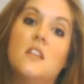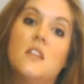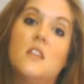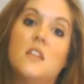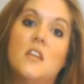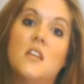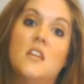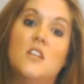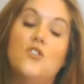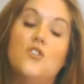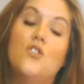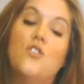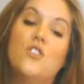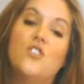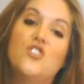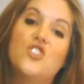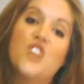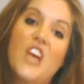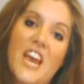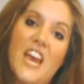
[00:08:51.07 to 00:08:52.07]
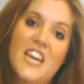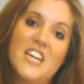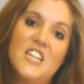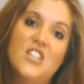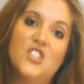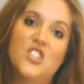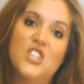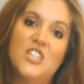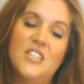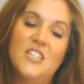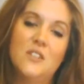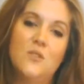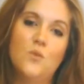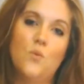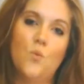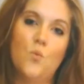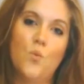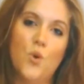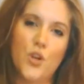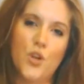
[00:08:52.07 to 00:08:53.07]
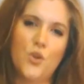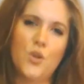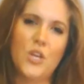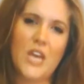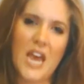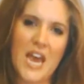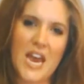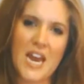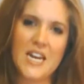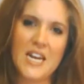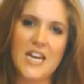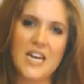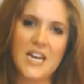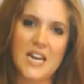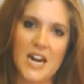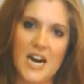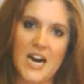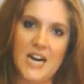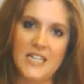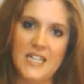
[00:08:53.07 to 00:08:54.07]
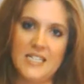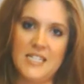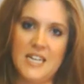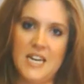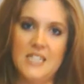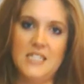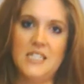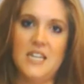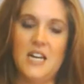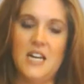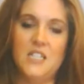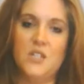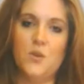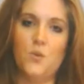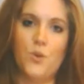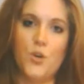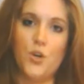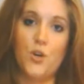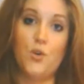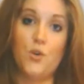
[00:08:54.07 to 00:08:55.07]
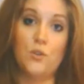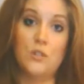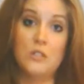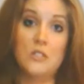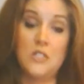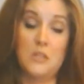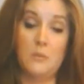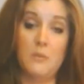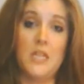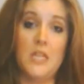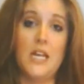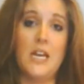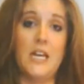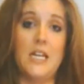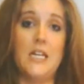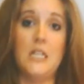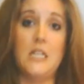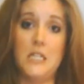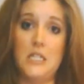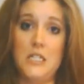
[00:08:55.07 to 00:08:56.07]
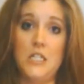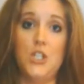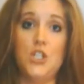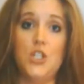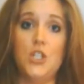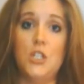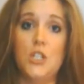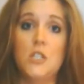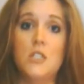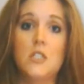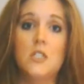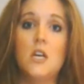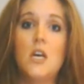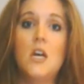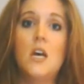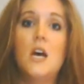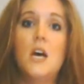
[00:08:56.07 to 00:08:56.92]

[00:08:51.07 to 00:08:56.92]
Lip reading: the change in what you can and can't assess under what are called simulated conditions.